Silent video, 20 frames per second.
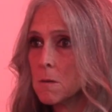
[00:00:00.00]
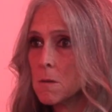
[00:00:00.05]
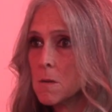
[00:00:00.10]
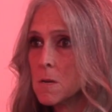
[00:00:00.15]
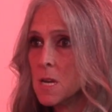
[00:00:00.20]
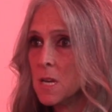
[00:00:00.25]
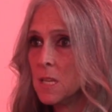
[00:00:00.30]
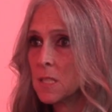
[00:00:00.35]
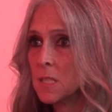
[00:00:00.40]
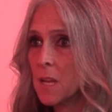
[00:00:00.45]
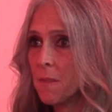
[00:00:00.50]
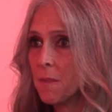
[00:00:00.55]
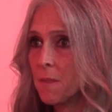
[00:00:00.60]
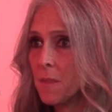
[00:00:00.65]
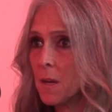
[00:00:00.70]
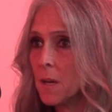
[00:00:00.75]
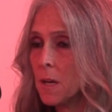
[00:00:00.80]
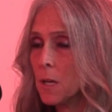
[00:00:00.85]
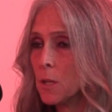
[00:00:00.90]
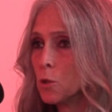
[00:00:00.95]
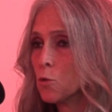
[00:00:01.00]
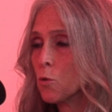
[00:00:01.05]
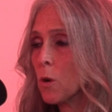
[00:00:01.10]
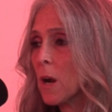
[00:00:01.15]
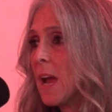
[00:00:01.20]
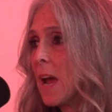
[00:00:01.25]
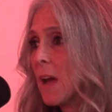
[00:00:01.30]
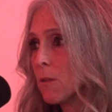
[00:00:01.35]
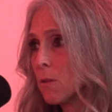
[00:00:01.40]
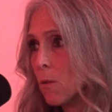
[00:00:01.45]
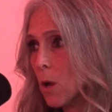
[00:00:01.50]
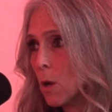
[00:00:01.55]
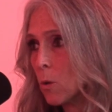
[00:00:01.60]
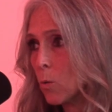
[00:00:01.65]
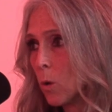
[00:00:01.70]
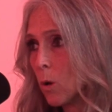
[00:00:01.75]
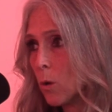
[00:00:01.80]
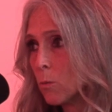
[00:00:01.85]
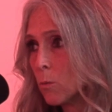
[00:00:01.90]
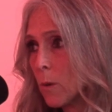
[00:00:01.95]
He set the triathlon
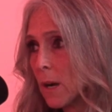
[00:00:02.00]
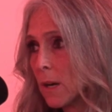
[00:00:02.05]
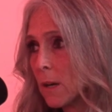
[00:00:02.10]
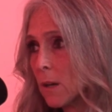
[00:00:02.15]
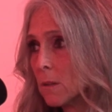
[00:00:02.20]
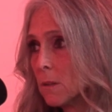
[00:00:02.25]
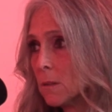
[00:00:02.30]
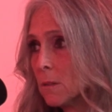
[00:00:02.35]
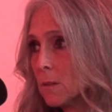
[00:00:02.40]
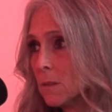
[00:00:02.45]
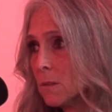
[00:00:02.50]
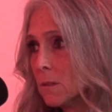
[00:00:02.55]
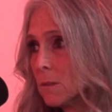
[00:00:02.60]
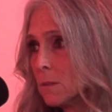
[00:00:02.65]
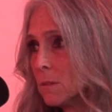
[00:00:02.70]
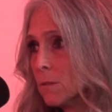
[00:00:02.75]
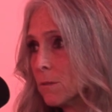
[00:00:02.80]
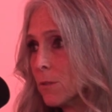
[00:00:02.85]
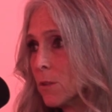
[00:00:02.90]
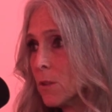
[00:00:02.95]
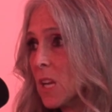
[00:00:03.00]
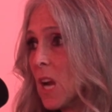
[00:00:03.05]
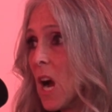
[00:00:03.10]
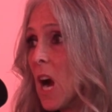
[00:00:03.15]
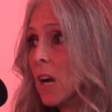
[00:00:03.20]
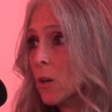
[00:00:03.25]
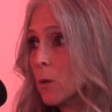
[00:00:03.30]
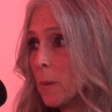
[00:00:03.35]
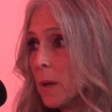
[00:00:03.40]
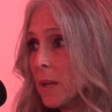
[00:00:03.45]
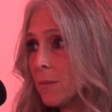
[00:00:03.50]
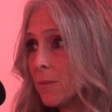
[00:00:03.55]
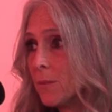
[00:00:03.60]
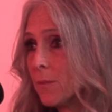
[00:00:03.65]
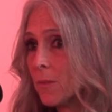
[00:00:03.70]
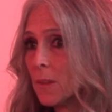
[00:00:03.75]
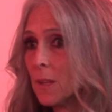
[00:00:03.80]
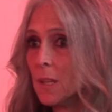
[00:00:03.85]
world record for the Ironman.